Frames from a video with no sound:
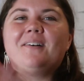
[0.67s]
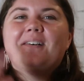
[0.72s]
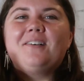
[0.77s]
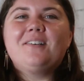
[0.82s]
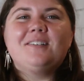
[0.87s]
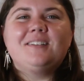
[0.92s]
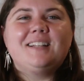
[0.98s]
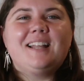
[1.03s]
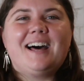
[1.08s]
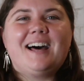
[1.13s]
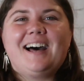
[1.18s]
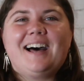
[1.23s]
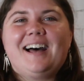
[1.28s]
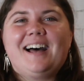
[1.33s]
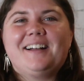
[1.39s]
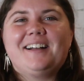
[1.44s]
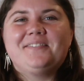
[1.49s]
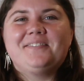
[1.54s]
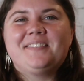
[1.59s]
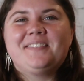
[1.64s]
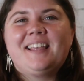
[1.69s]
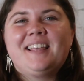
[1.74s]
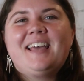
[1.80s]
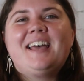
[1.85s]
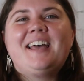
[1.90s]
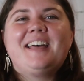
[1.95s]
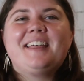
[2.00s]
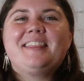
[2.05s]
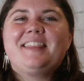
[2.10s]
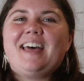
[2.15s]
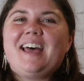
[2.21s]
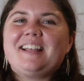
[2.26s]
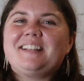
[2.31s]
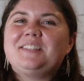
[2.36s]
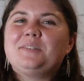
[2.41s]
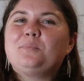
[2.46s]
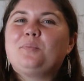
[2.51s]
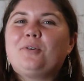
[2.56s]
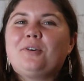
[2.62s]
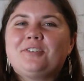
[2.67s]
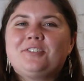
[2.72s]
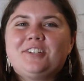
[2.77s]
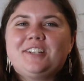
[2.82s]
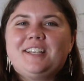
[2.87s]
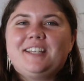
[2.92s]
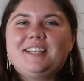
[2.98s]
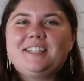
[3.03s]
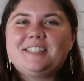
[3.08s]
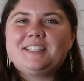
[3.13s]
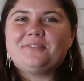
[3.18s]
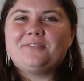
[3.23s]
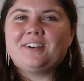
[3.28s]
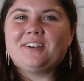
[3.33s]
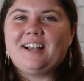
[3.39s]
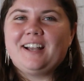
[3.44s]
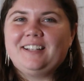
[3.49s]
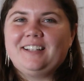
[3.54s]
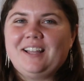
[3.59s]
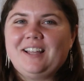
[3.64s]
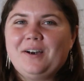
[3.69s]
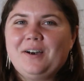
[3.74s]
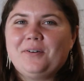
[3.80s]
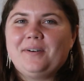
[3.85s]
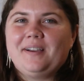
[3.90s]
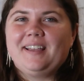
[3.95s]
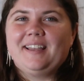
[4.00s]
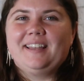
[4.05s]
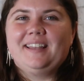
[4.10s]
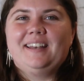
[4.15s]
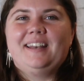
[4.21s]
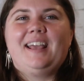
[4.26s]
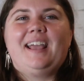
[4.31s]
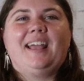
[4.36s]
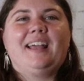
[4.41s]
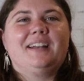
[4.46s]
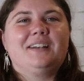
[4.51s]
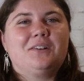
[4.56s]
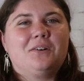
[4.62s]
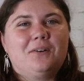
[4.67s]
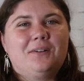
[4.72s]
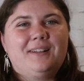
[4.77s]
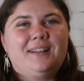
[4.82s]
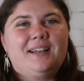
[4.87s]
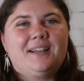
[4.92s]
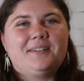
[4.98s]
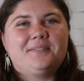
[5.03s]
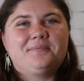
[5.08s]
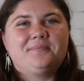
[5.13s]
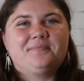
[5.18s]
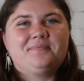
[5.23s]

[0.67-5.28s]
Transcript: Olá! That's Portuguese for hello in Angola.